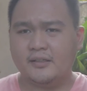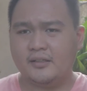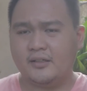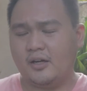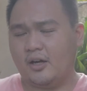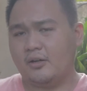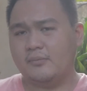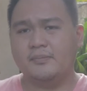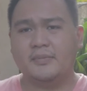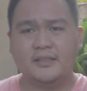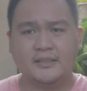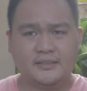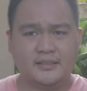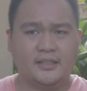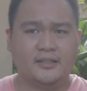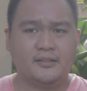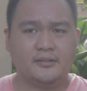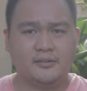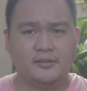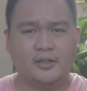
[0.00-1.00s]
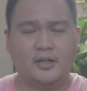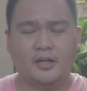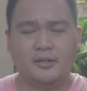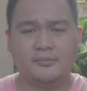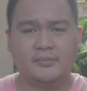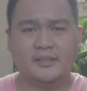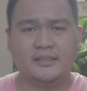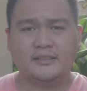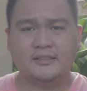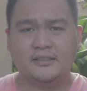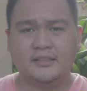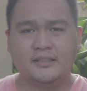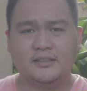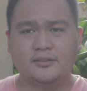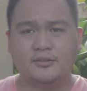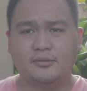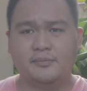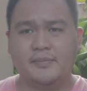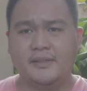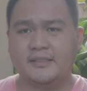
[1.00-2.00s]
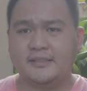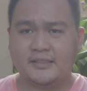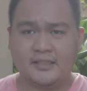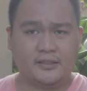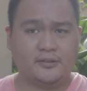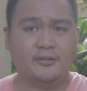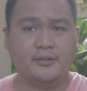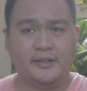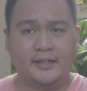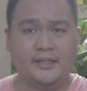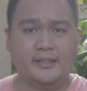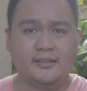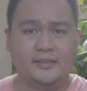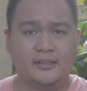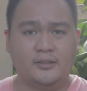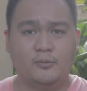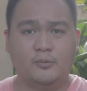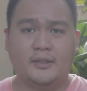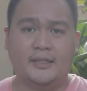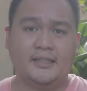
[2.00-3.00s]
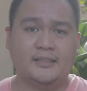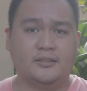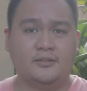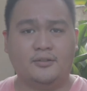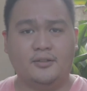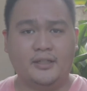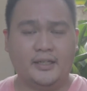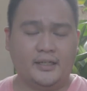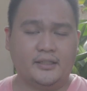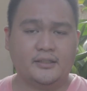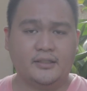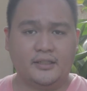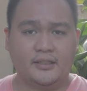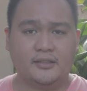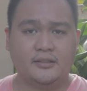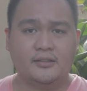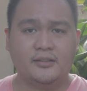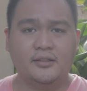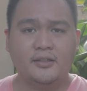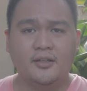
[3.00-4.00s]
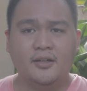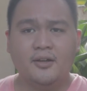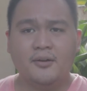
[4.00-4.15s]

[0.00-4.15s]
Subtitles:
garbage needs to be segregated when it's collected,